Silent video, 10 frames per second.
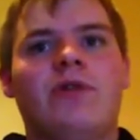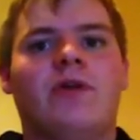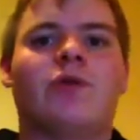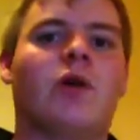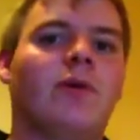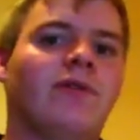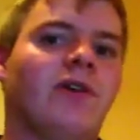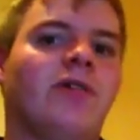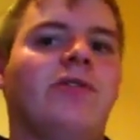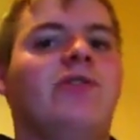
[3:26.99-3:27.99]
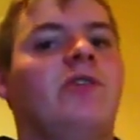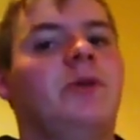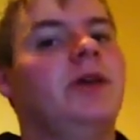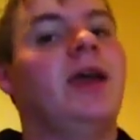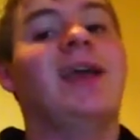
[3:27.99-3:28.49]
You have to go a bit further. So if
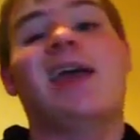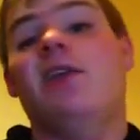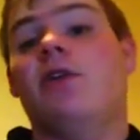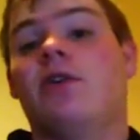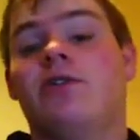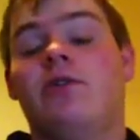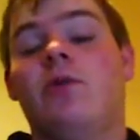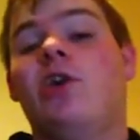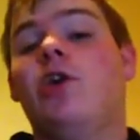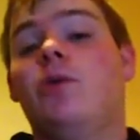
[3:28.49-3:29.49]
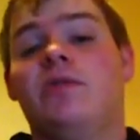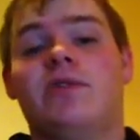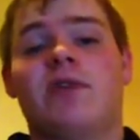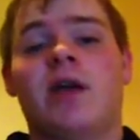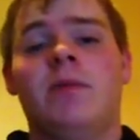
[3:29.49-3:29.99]
we again look at two cubes
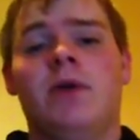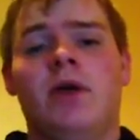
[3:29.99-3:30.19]
this time,